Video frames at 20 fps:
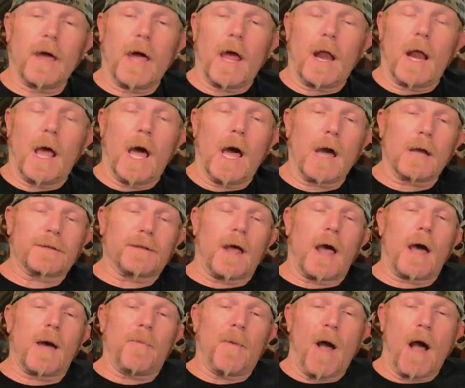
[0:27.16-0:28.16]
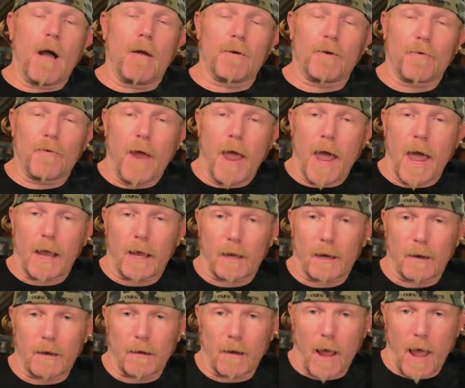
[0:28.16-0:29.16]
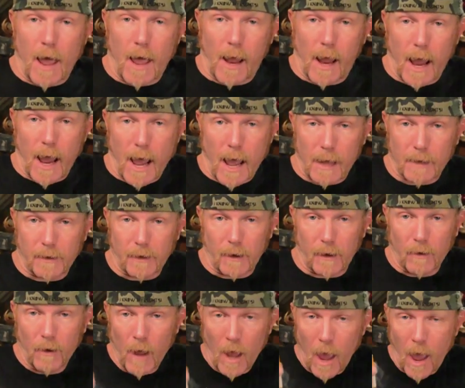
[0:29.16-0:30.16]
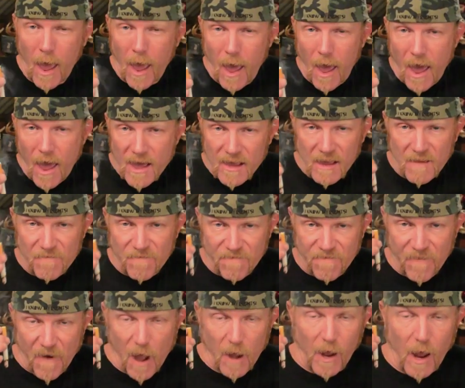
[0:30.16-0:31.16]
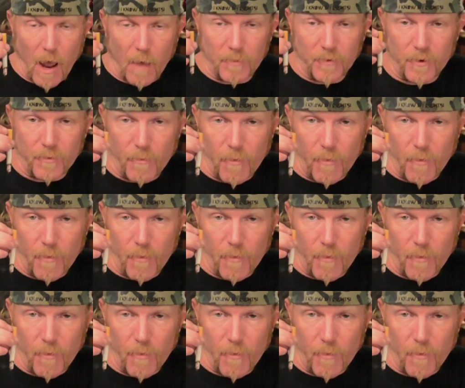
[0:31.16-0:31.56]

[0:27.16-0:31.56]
get hooked up on the regular like I do, it can fuck up your